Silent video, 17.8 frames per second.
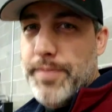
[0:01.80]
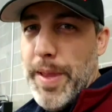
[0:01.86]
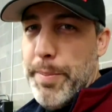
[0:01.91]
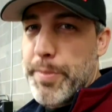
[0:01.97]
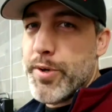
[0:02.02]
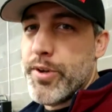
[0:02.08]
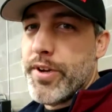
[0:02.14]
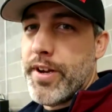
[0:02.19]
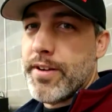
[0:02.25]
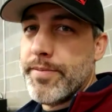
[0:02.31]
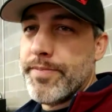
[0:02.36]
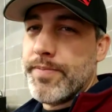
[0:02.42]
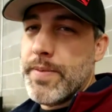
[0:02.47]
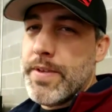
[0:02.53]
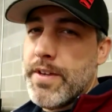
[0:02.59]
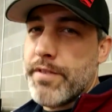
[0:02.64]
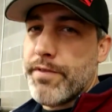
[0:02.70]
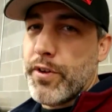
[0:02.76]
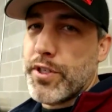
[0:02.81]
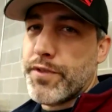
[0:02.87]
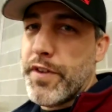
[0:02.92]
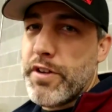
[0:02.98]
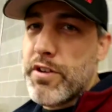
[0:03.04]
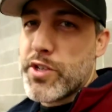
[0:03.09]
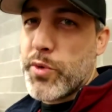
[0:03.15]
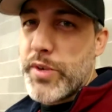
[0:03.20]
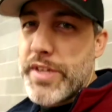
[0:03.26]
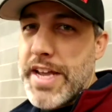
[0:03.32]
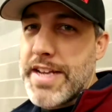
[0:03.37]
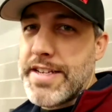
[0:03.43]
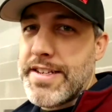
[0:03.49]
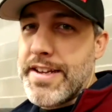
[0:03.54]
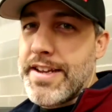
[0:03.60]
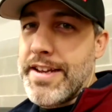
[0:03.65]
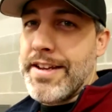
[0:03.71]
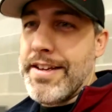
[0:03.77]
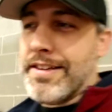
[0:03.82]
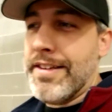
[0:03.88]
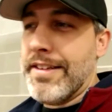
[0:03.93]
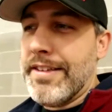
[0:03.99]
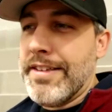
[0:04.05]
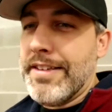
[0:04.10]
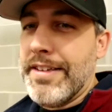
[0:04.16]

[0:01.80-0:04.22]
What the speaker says: Happy New Year. First video of 2018,